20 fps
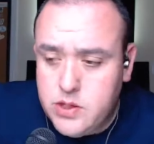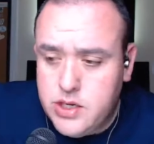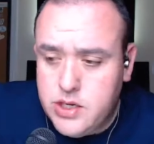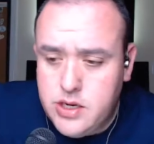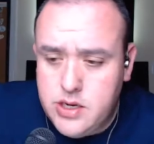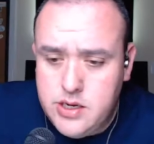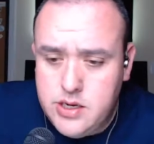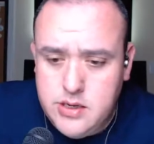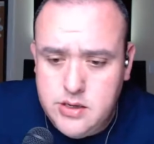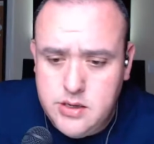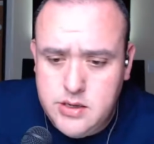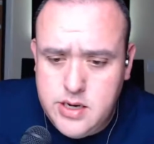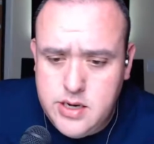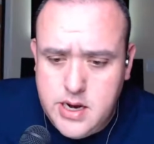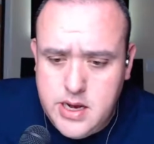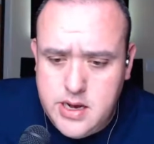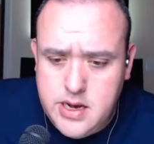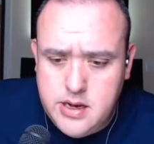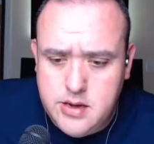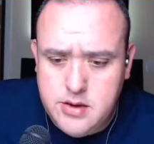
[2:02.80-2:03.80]
good
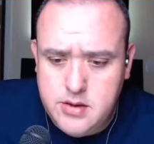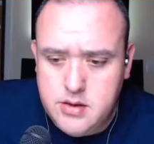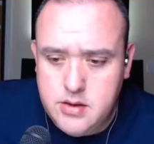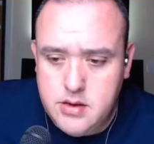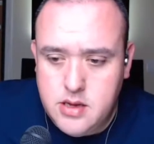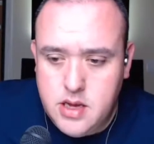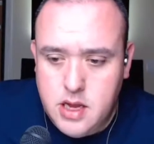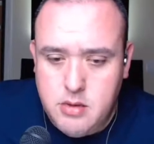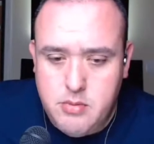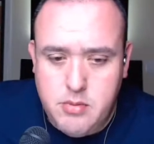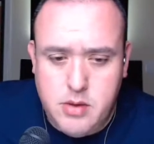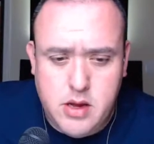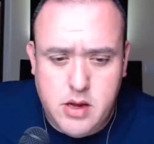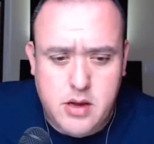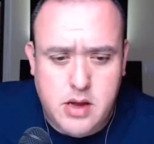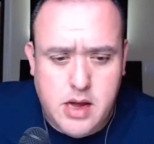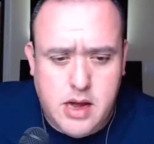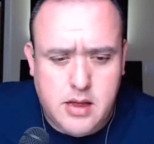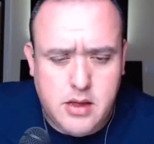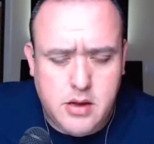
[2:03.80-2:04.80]
today. I'm, uh,
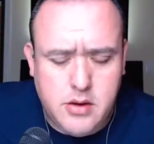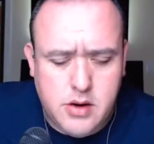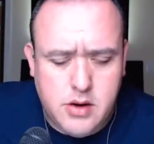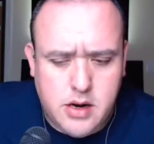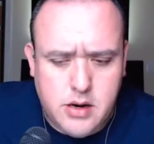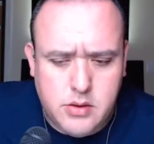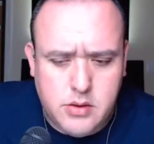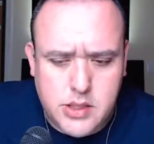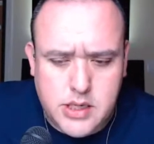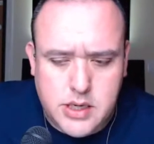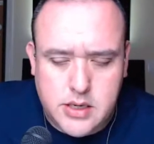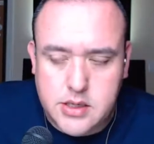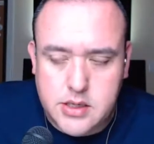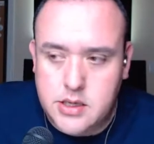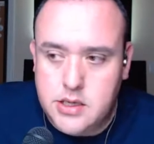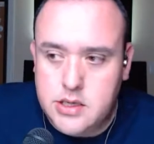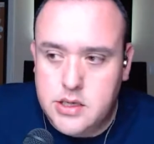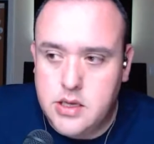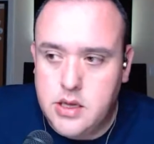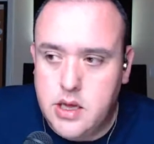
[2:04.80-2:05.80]
I look, I noticed I was
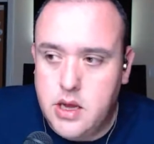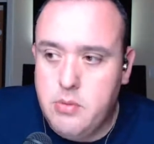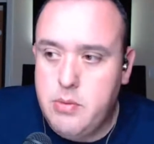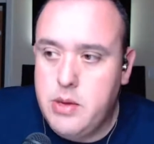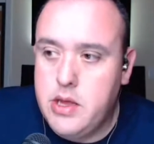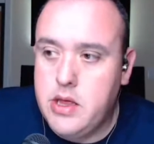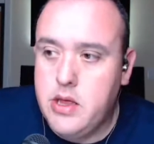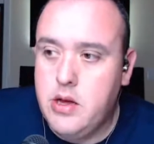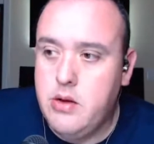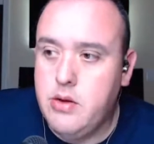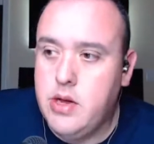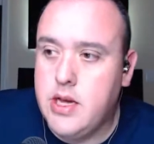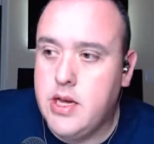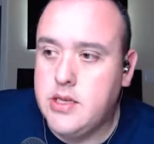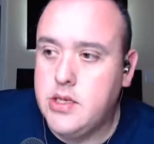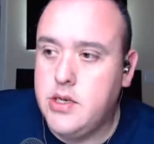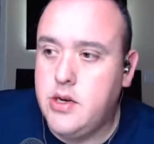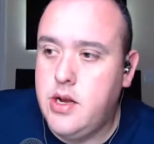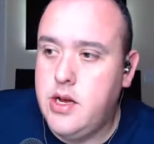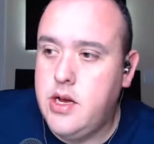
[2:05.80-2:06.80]
just a little bit low
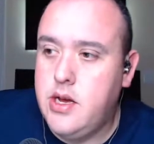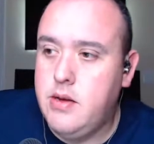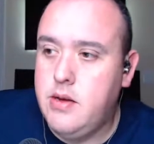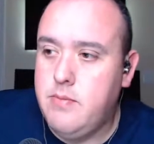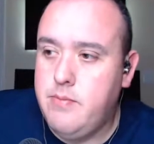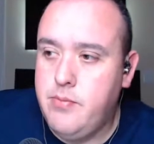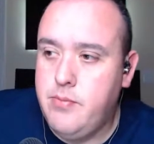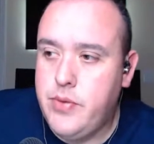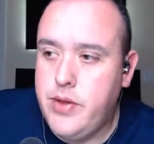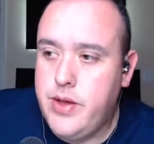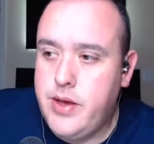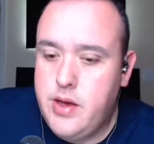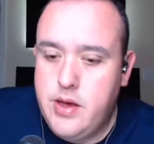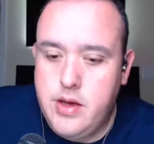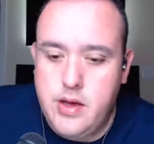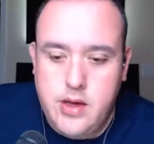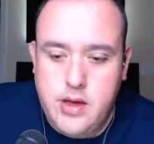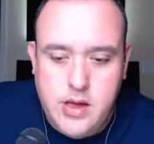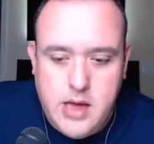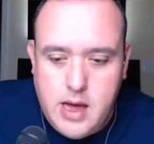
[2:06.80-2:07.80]
yesterday.
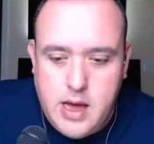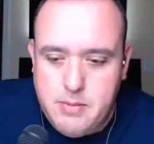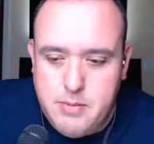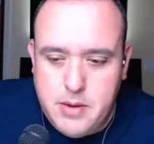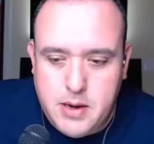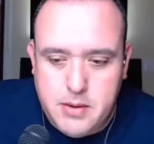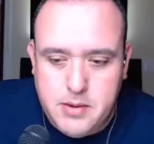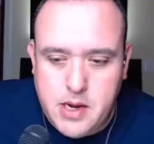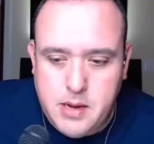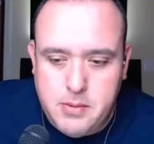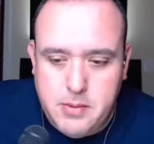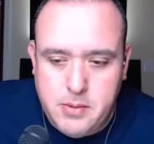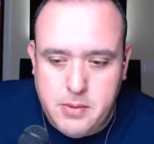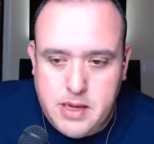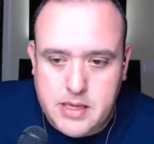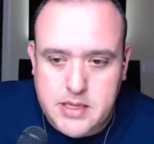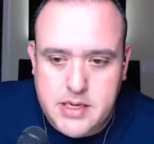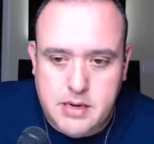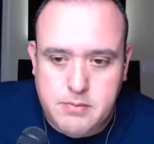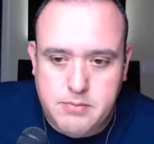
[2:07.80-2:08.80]
I bumped up
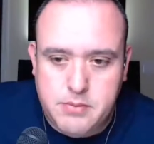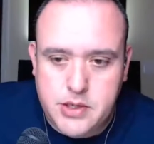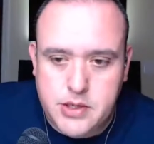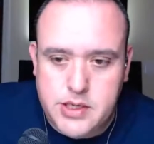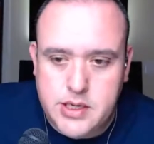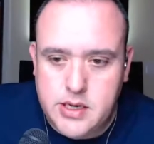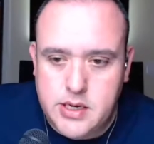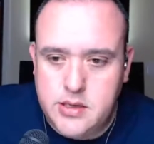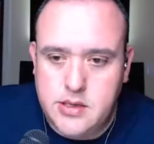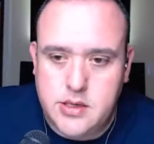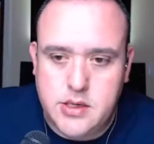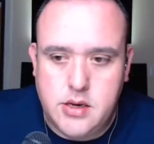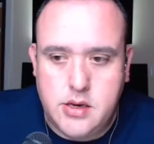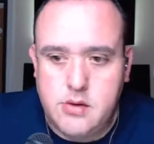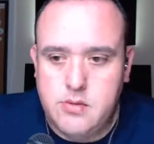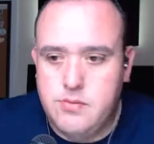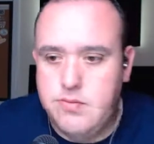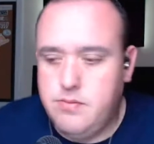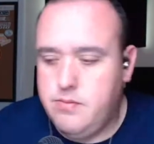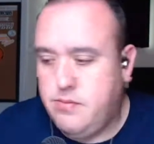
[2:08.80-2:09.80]
about 10%,
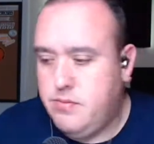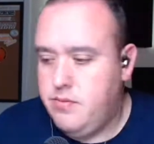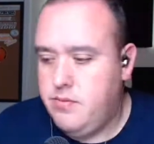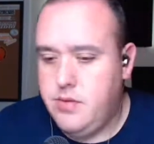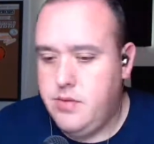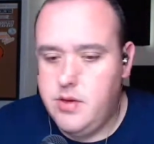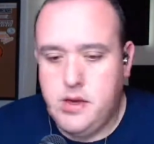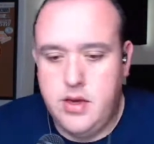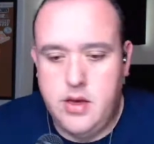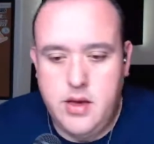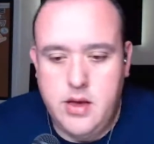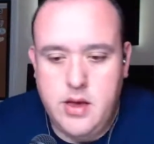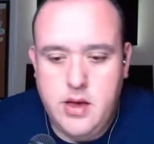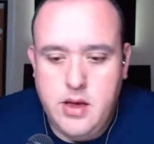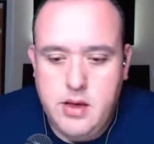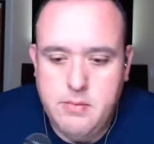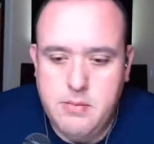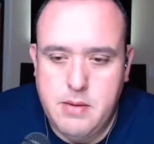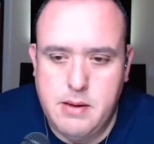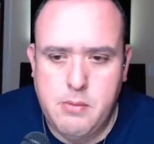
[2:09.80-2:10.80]
so
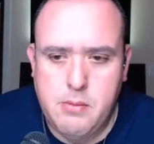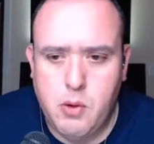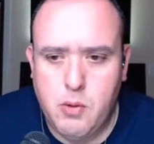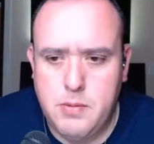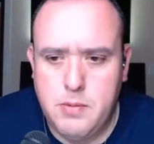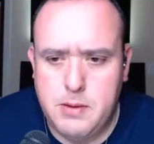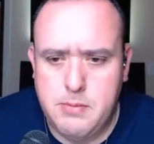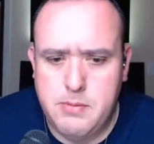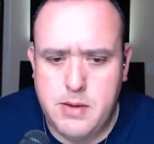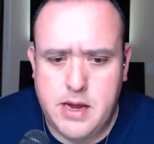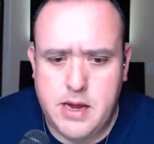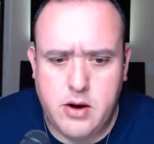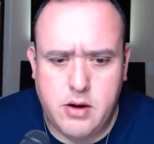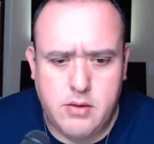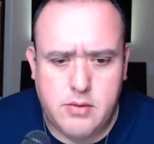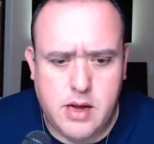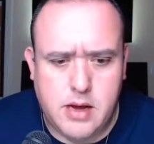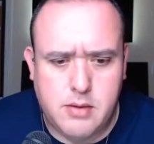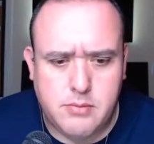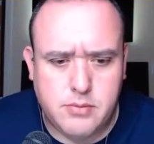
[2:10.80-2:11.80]
maybe we'll be better.
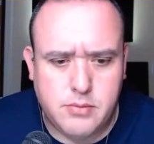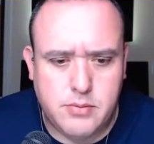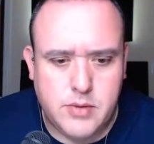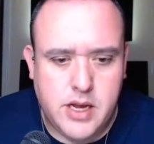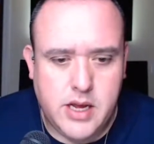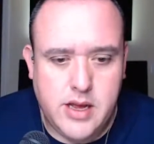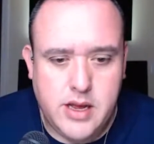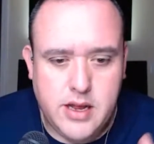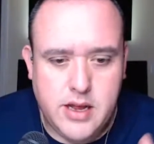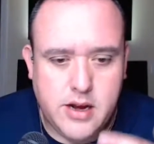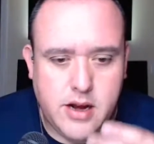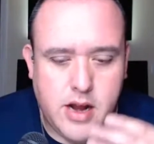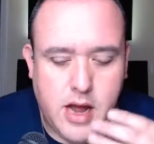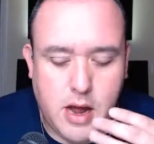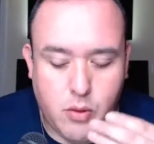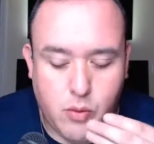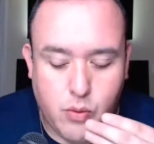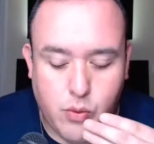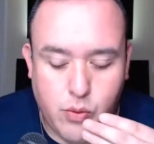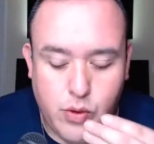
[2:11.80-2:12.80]
I'm, I'm
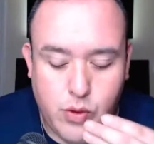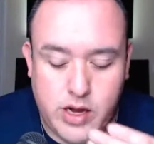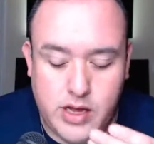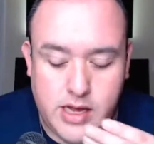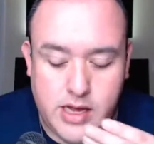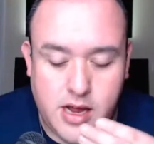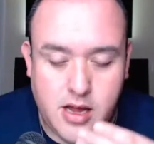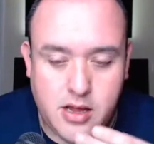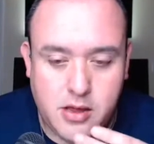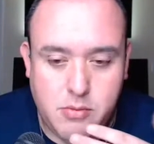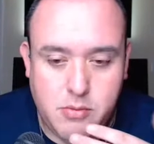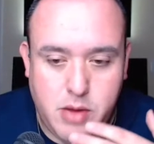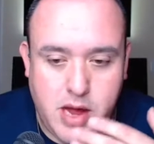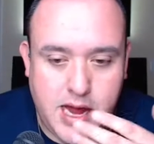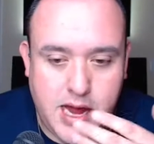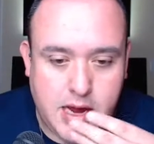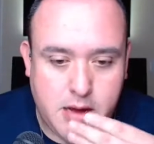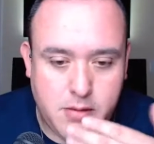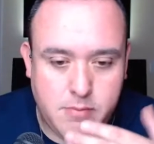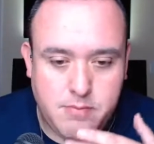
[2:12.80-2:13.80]
not really on the
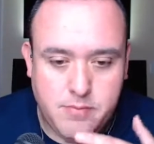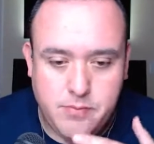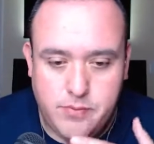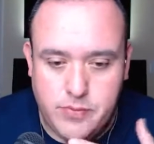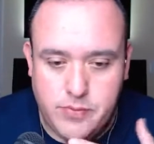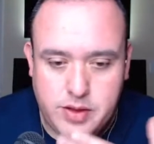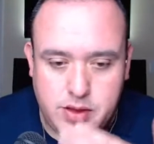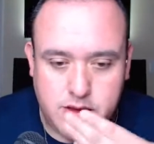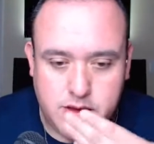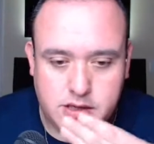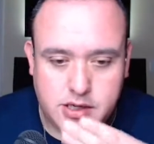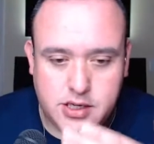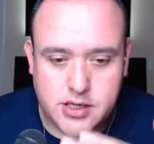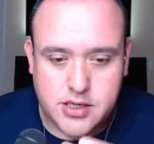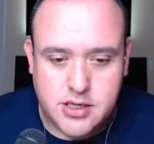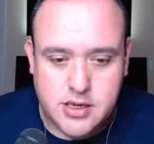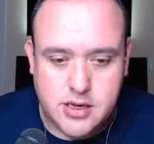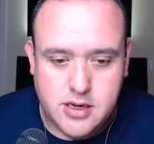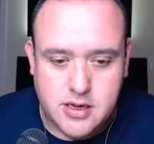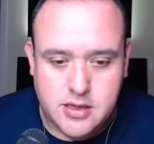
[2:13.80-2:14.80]
mic. I'm
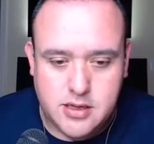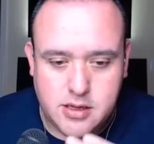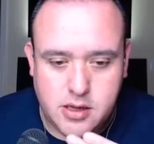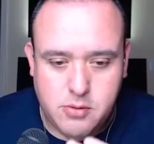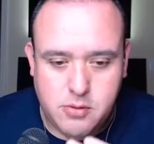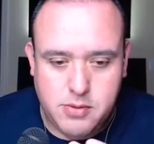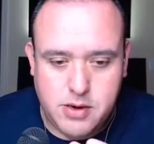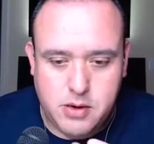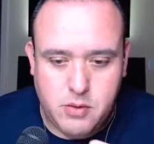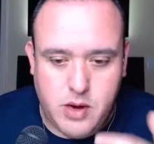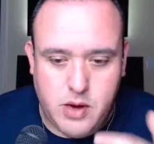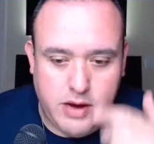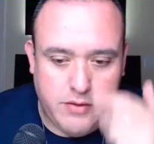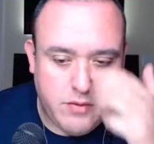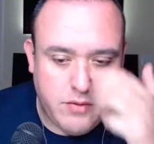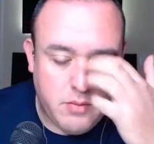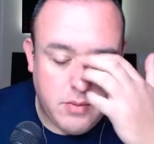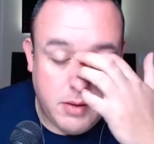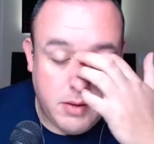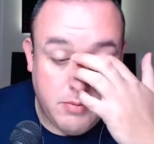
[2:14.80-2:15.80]
just a little bit away
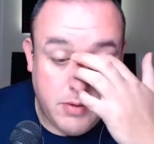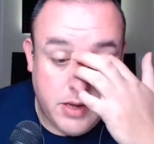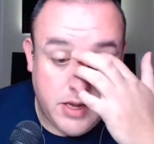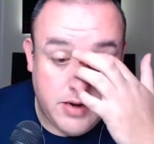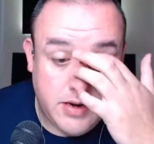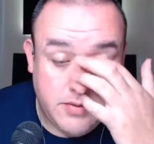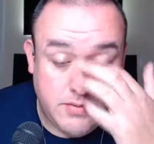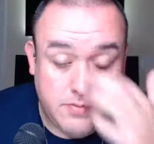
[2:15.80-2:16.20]
from it, but